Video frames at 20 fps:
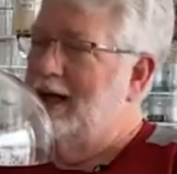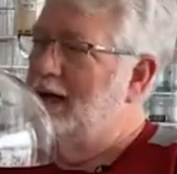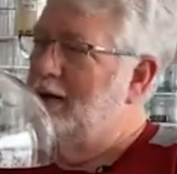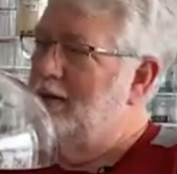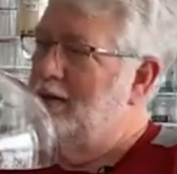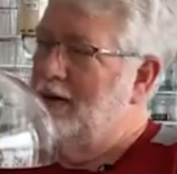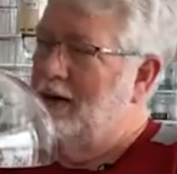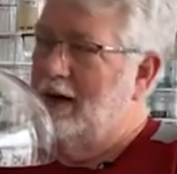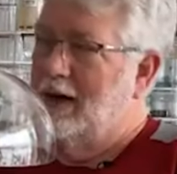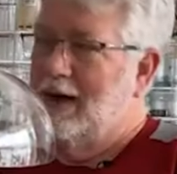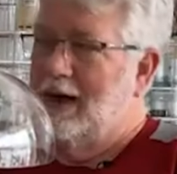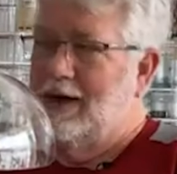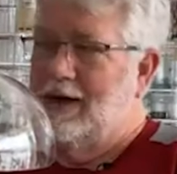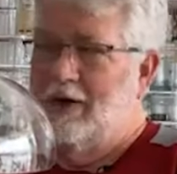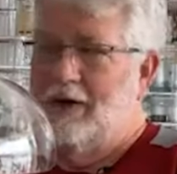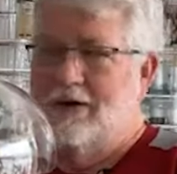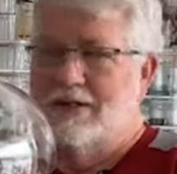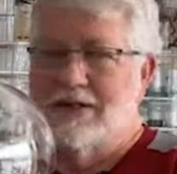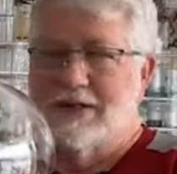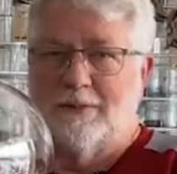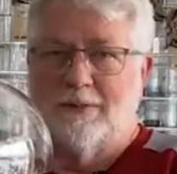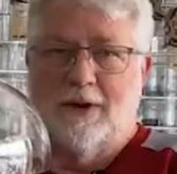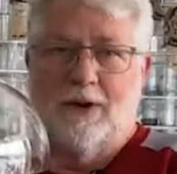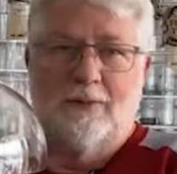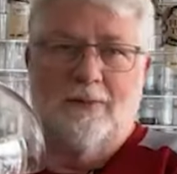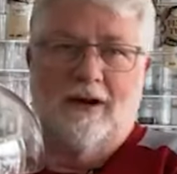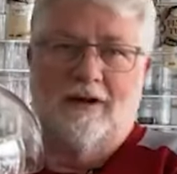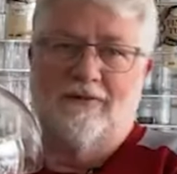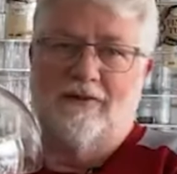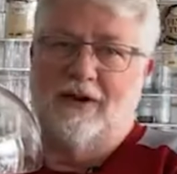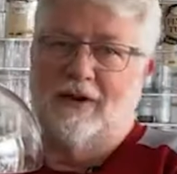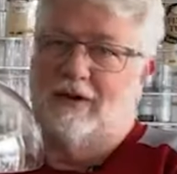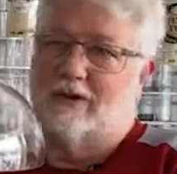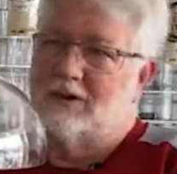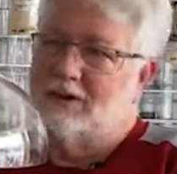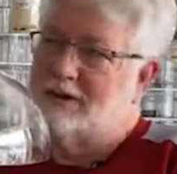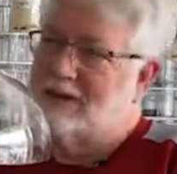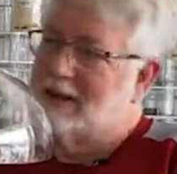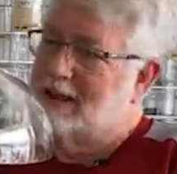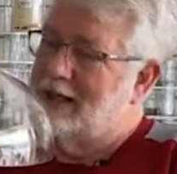And I use them on my
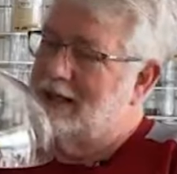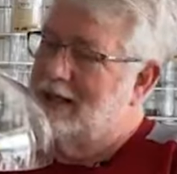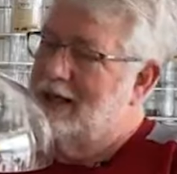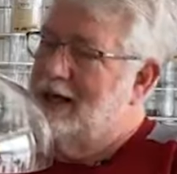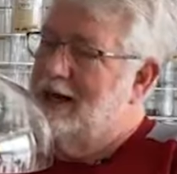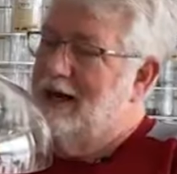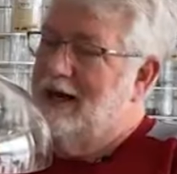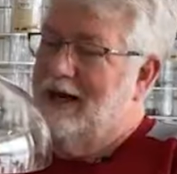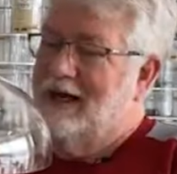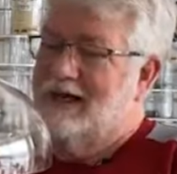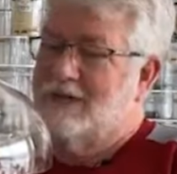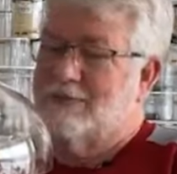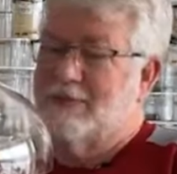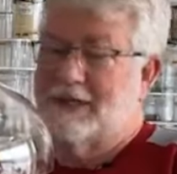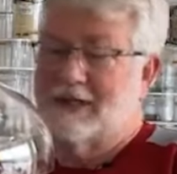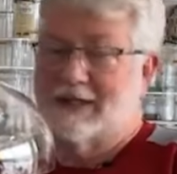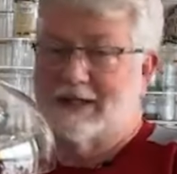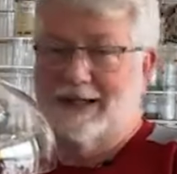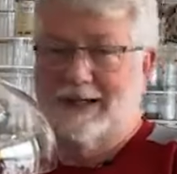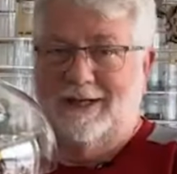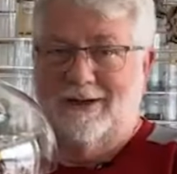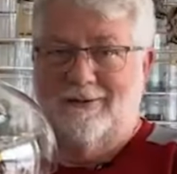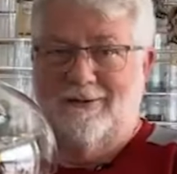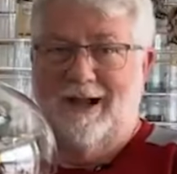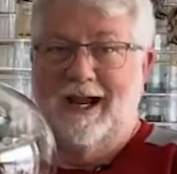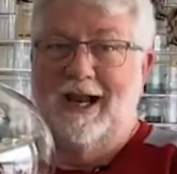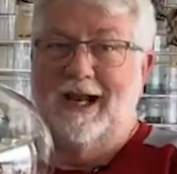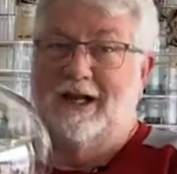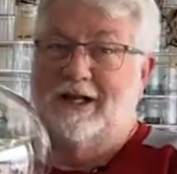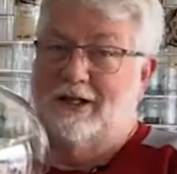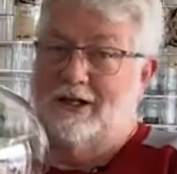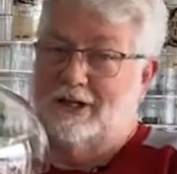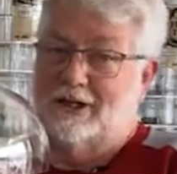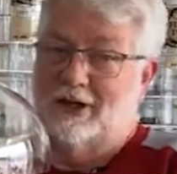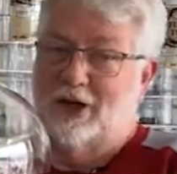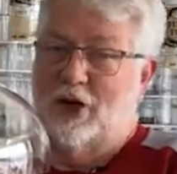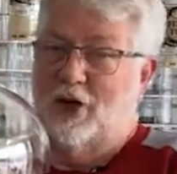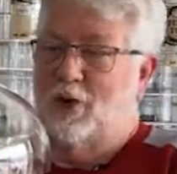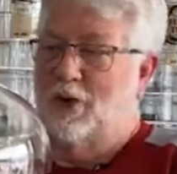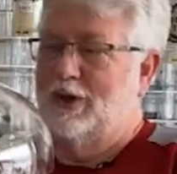feeders, and especially in the rain and the
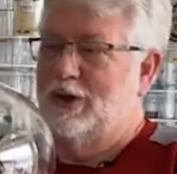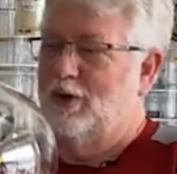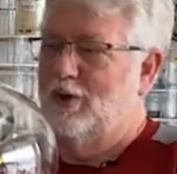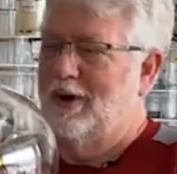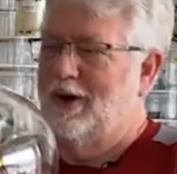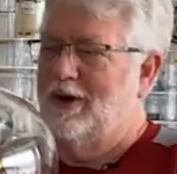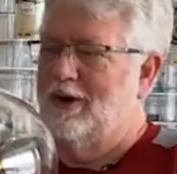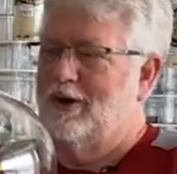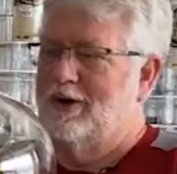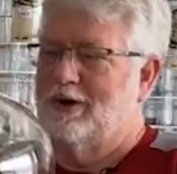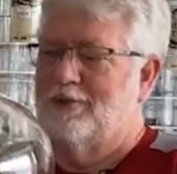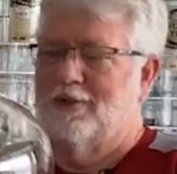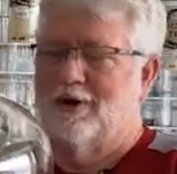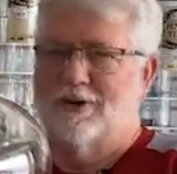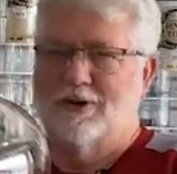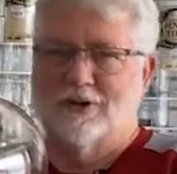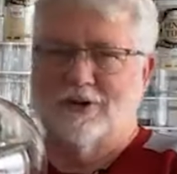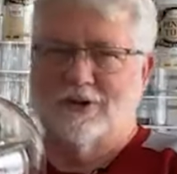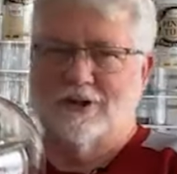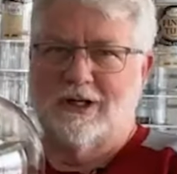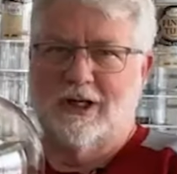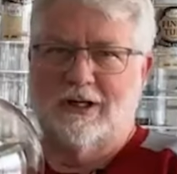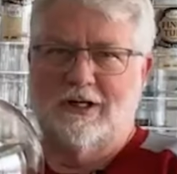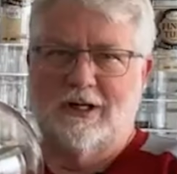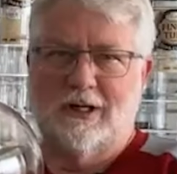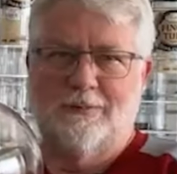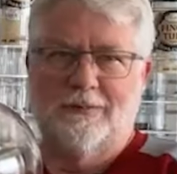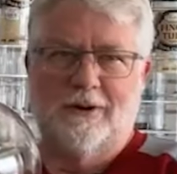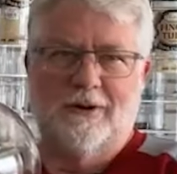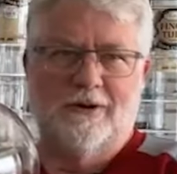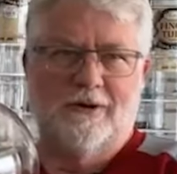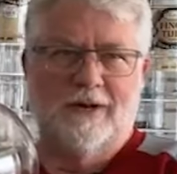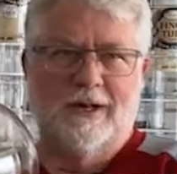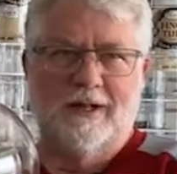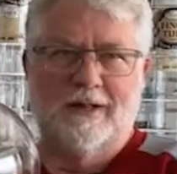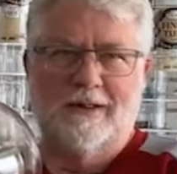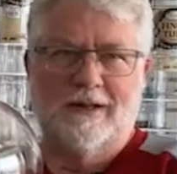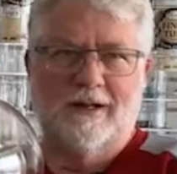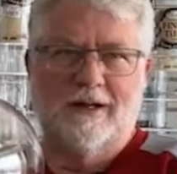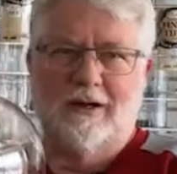snow in the winter, the birds are tucked up
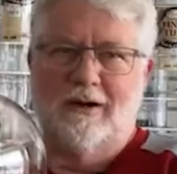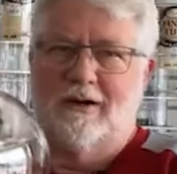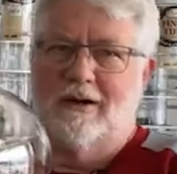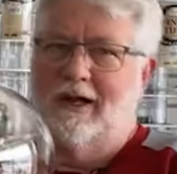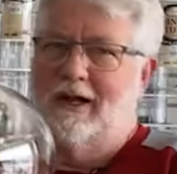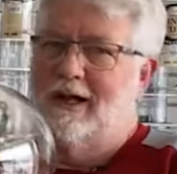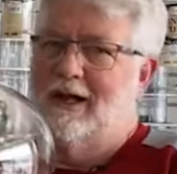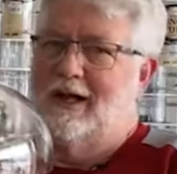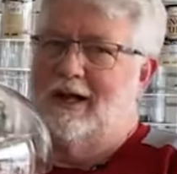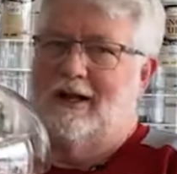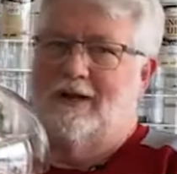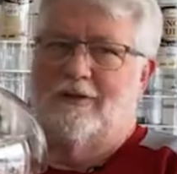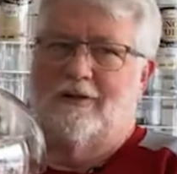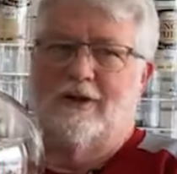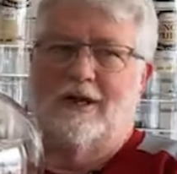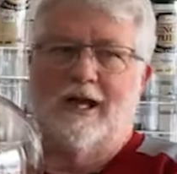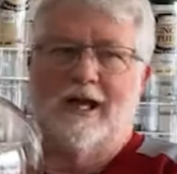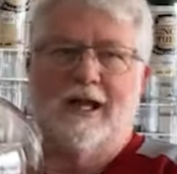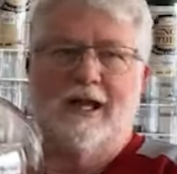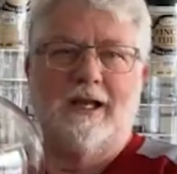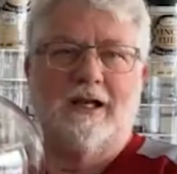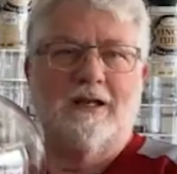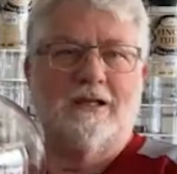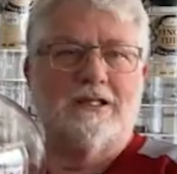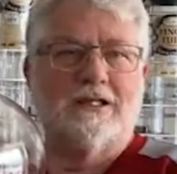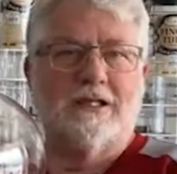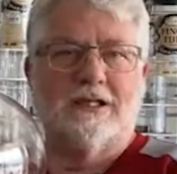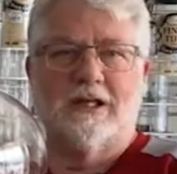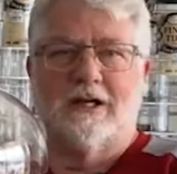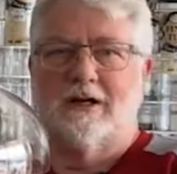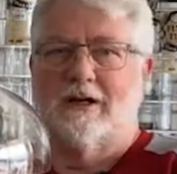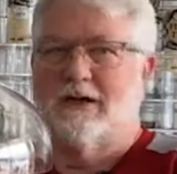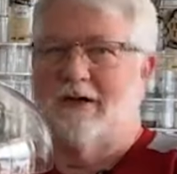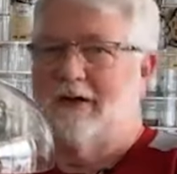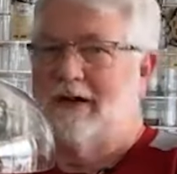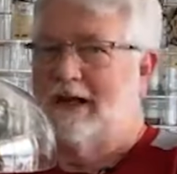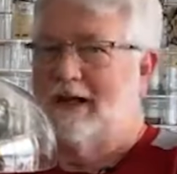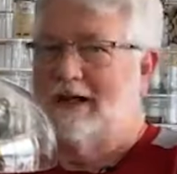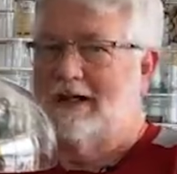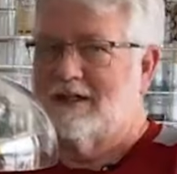underneath there, and they're getting to sit there
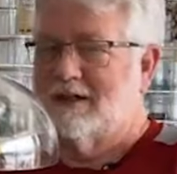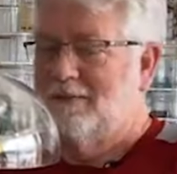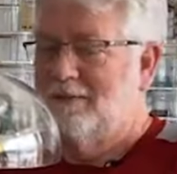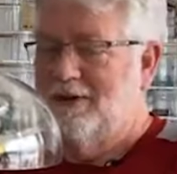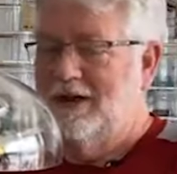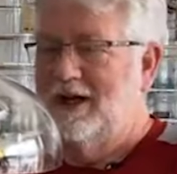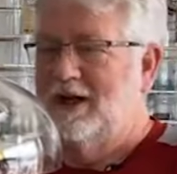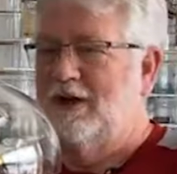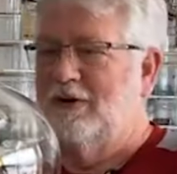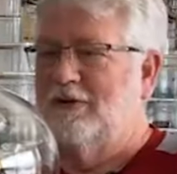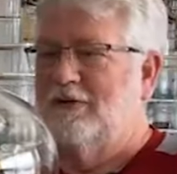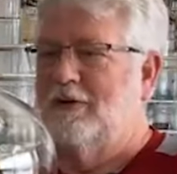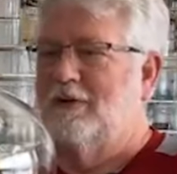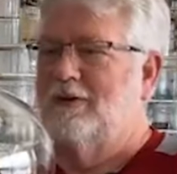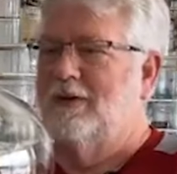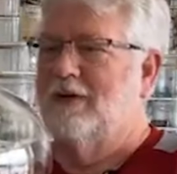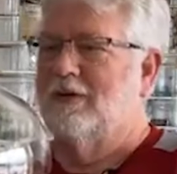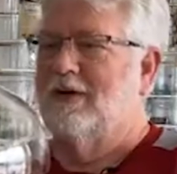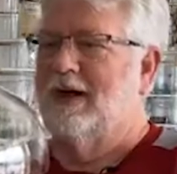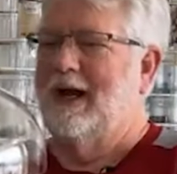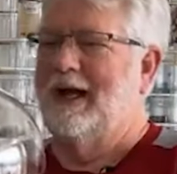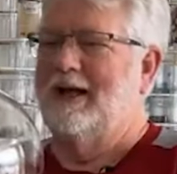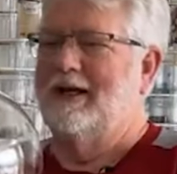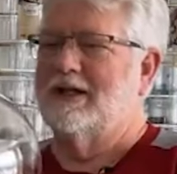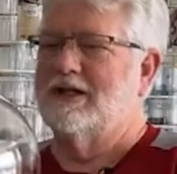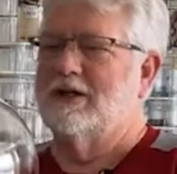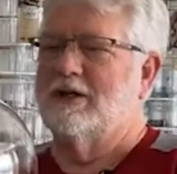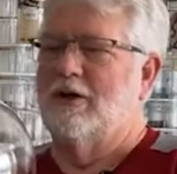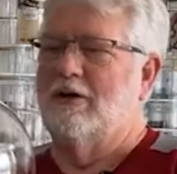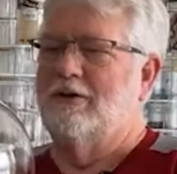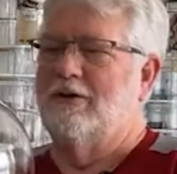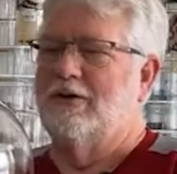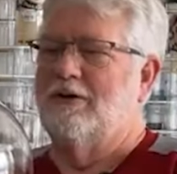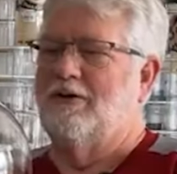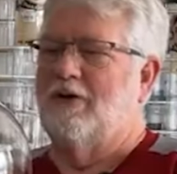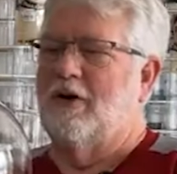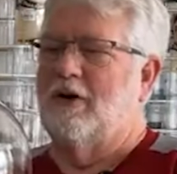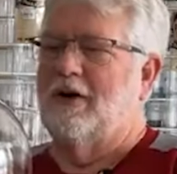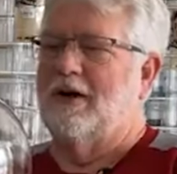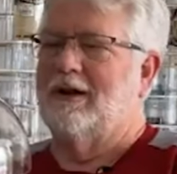and get some peace from the rain and snow
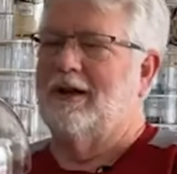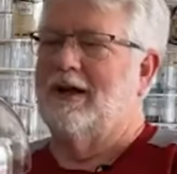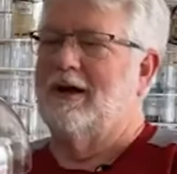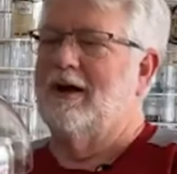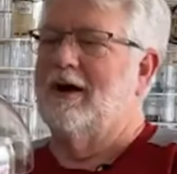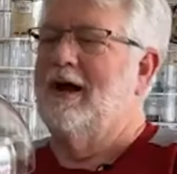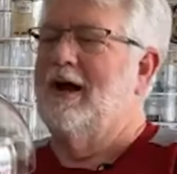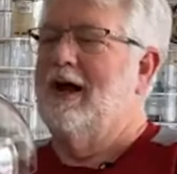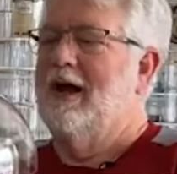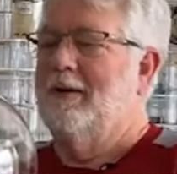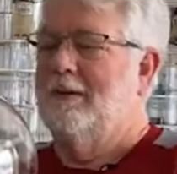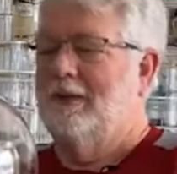that's falling there.